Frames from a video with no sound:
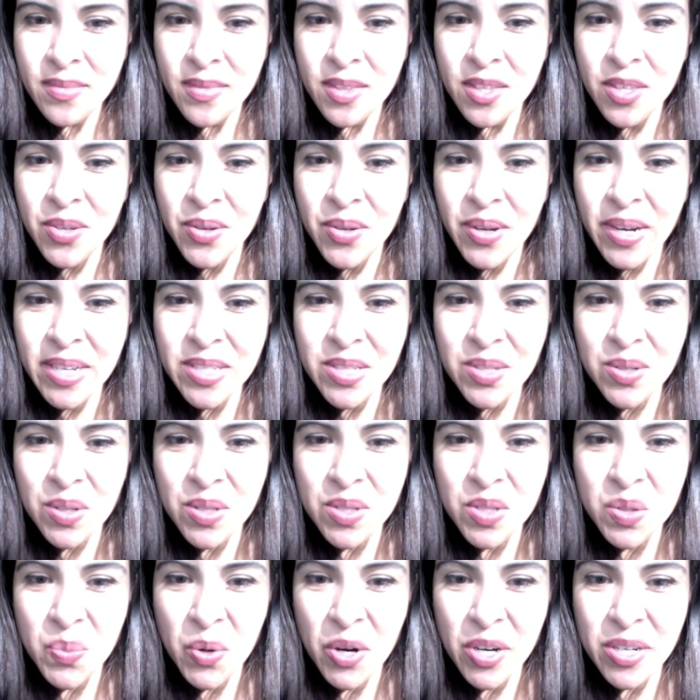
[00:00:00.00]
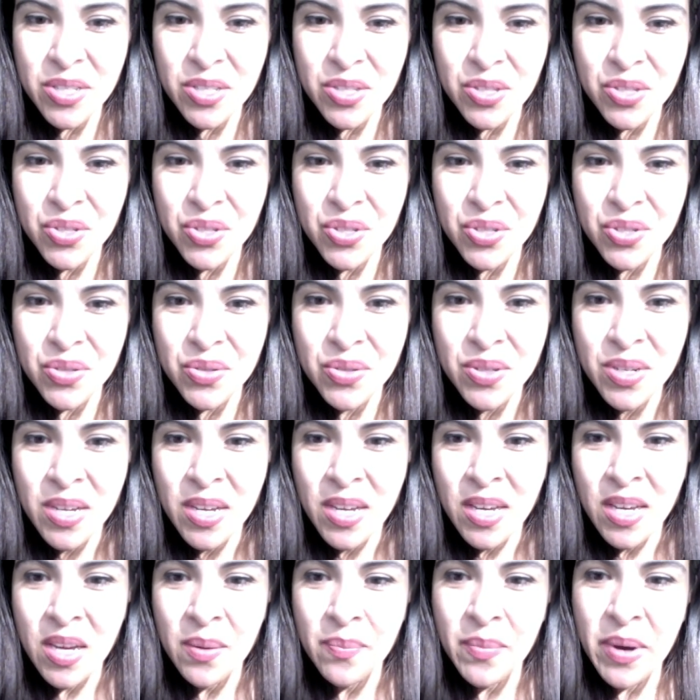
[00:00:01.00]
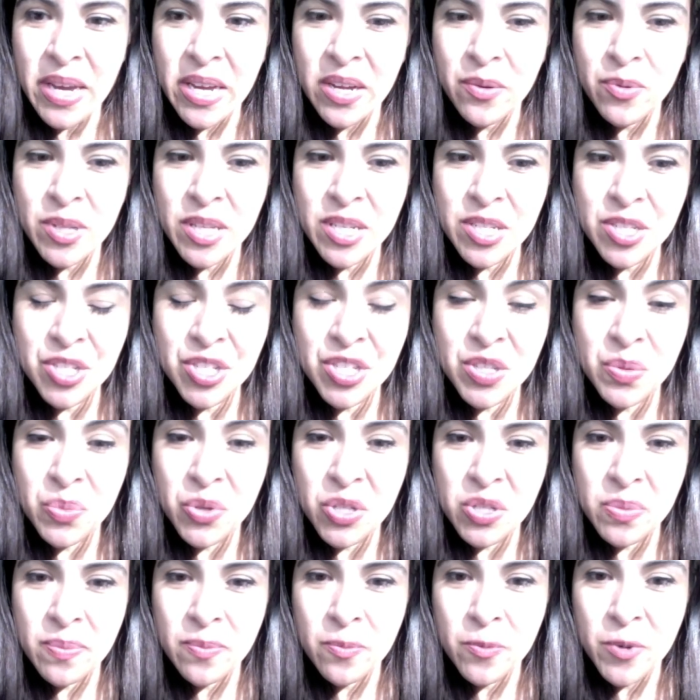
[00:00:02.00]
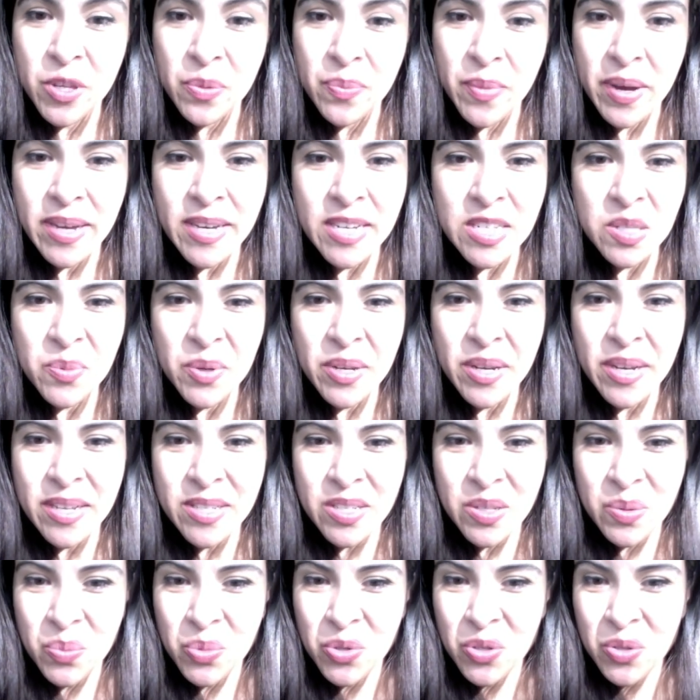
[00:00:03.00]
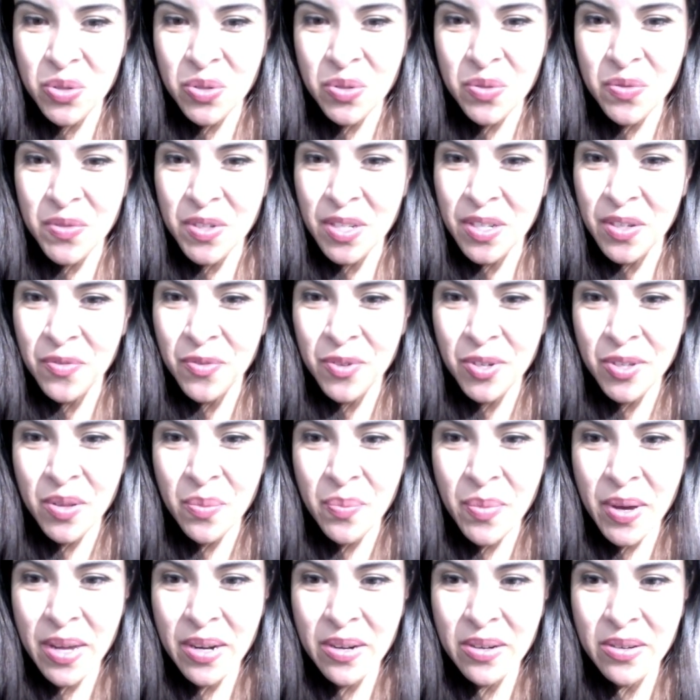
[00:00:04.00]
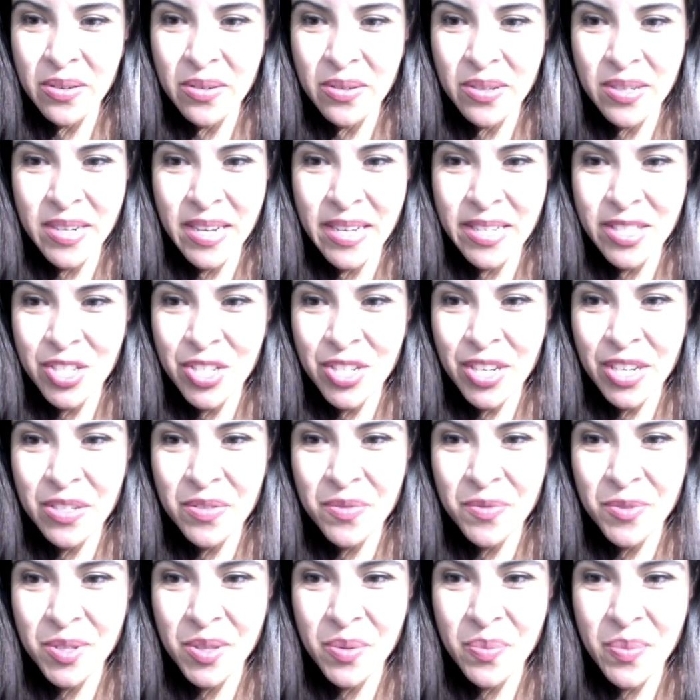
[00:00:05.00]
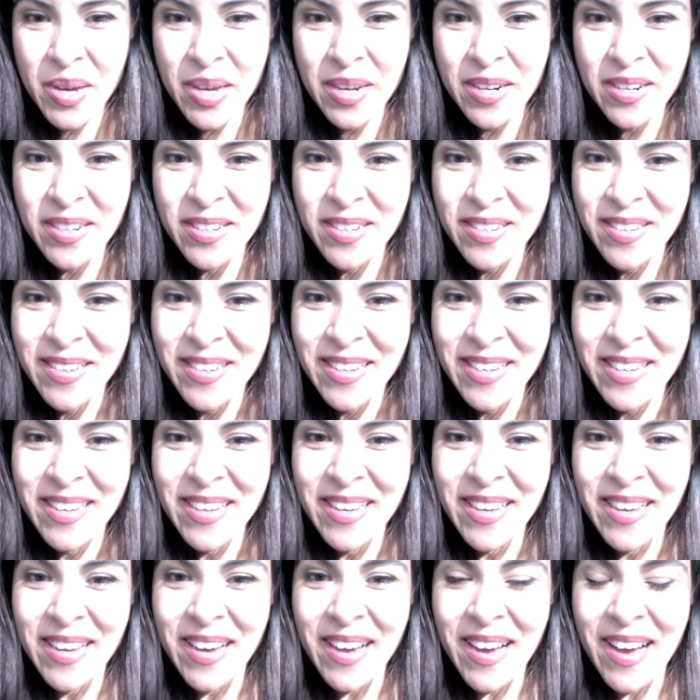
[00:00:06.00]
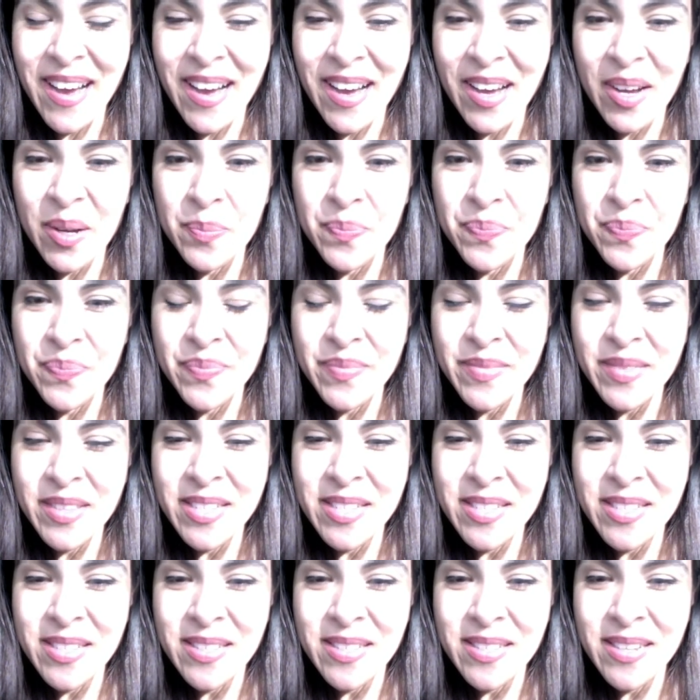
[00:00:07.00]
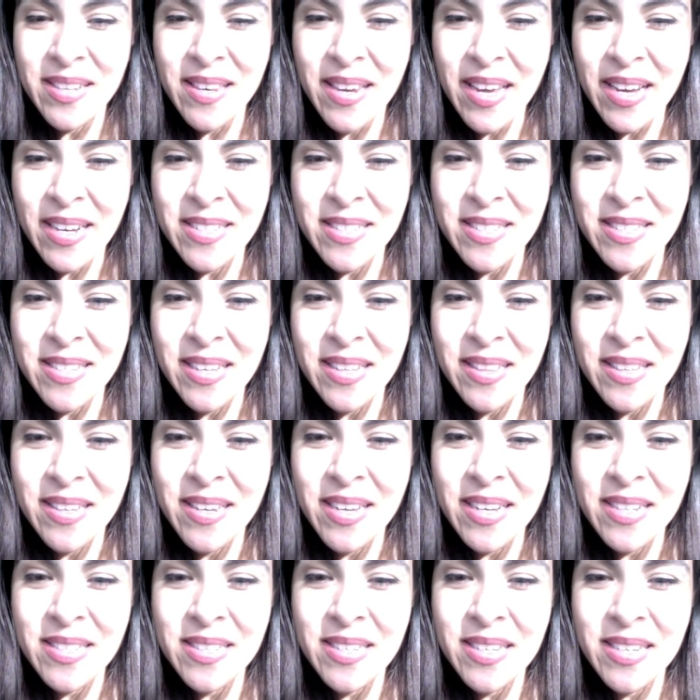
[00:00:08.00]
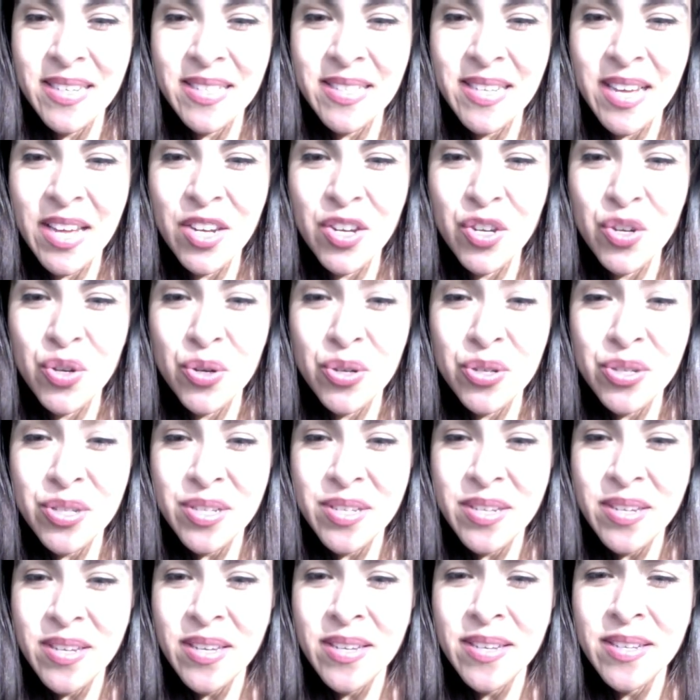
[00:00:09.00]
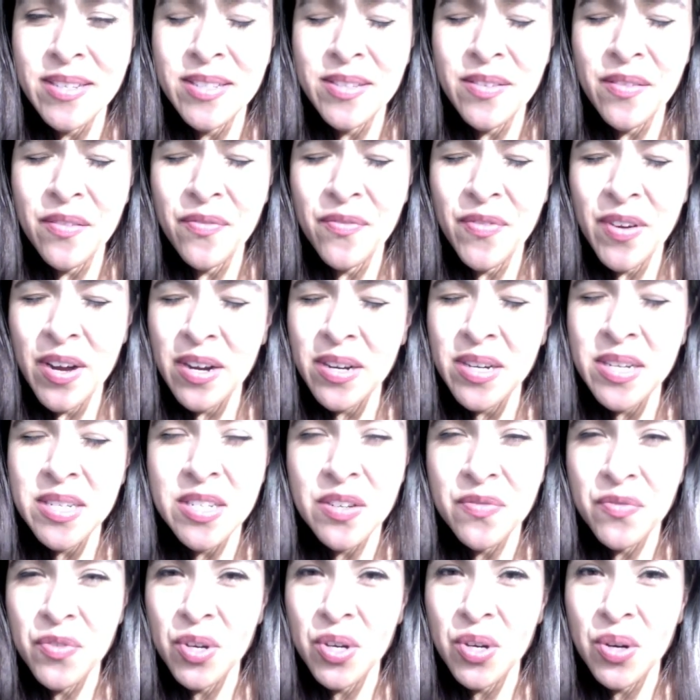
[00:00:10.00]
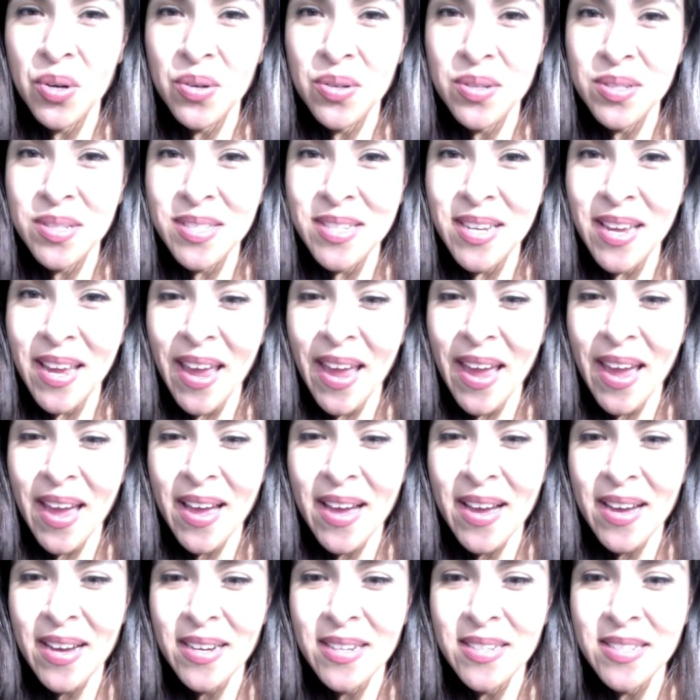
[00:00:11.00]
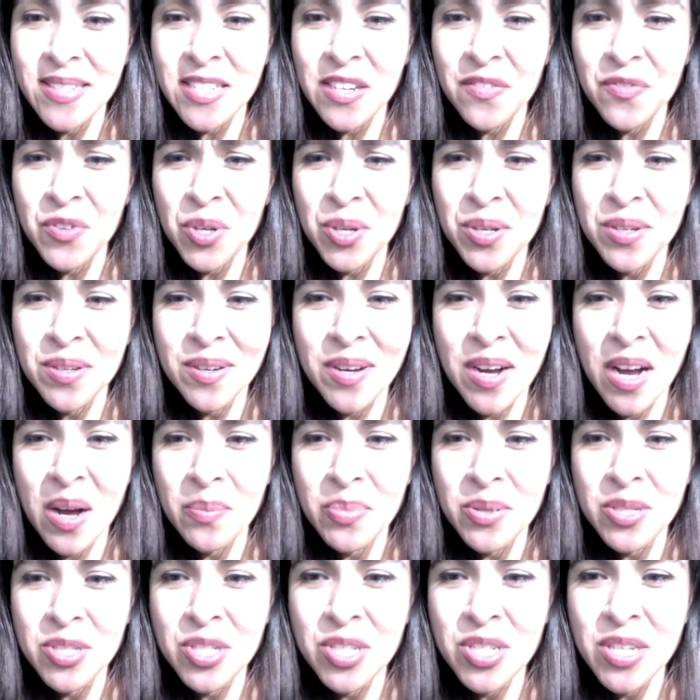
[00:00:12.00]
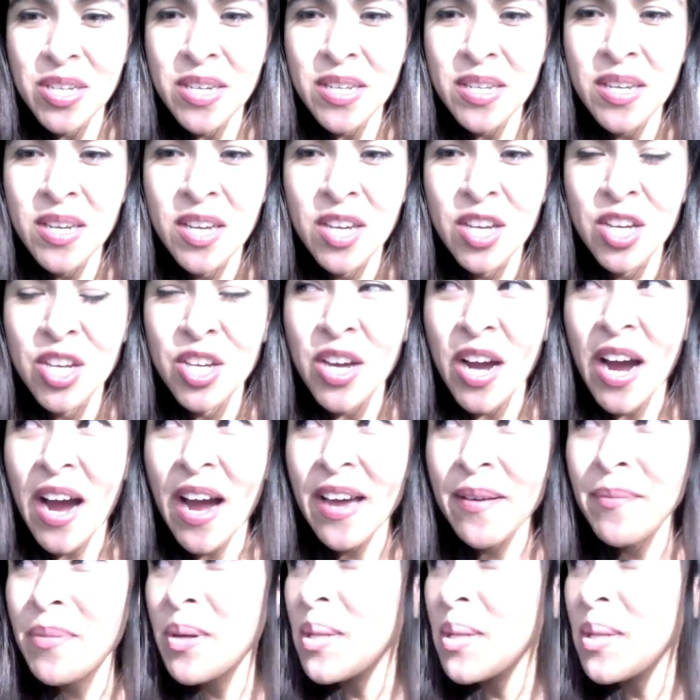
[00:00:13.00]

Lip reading: you guys know this part is true. My relationship with my husband has improved for the better, or has changed for the better. This is the next thing. The next thing is that nursing is very difficult, and if you can accomplish it, I